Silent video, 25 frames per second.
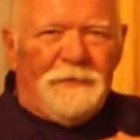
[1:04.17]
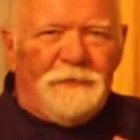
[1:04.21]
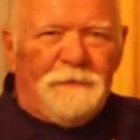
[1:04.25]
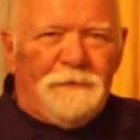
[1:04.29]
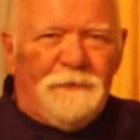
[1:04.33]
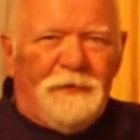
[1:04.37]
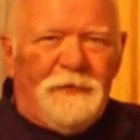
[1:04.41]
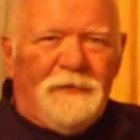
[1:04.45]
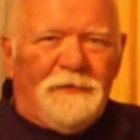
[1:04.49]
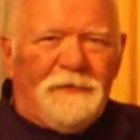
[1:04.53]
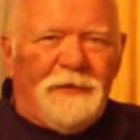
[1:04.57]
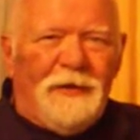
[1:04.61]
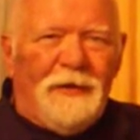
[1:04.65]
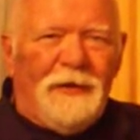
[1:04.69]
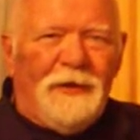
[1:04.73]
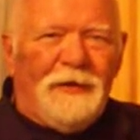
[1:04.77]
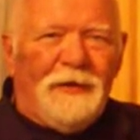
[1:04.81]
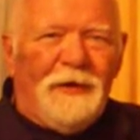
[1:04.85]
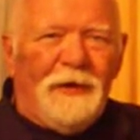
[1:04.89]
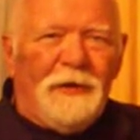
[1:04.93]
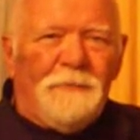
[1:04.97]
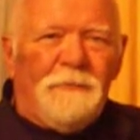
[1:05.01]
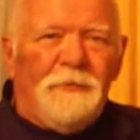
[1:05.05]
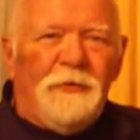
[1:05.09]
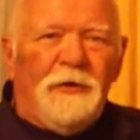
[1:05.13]
we say in
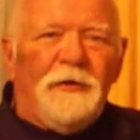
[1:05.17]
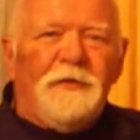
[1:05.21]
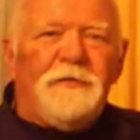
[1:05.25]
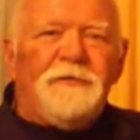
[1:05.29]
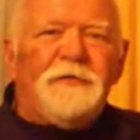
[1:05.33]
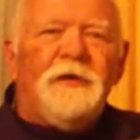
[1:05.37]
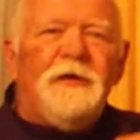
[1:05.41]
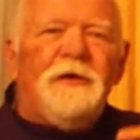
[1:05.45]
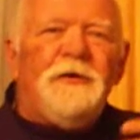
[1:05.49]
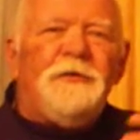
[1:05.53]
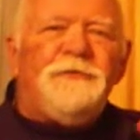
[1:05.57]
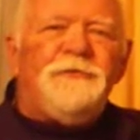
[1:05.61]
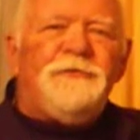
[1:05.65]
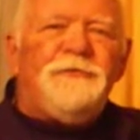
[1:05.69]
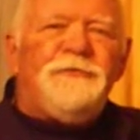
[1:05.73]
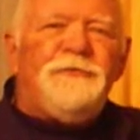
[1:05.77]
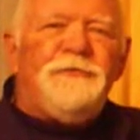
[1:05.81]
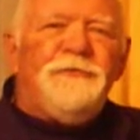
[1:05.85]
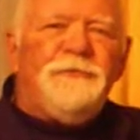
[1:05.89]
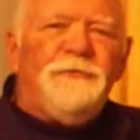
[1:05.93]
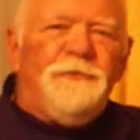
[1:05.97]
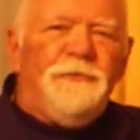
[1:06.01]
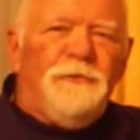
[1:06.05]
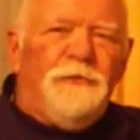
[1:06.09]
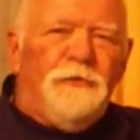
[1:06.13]
our prayers,
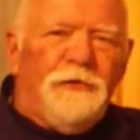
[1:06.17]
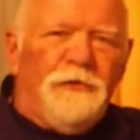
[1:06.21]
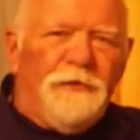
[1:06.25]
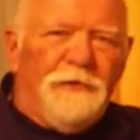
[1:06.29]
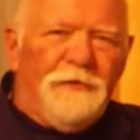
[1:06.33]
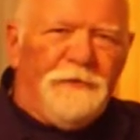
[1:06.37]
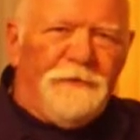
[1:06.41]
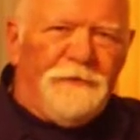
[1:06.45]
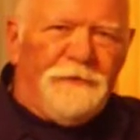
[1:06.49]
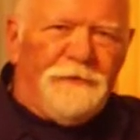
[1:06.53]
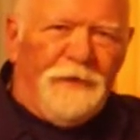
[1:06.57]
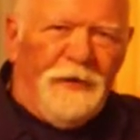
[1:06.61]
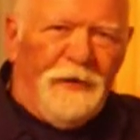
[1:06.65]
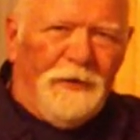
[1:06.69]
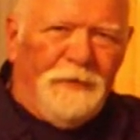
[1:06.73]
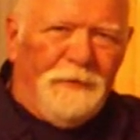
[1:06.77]
to her Son.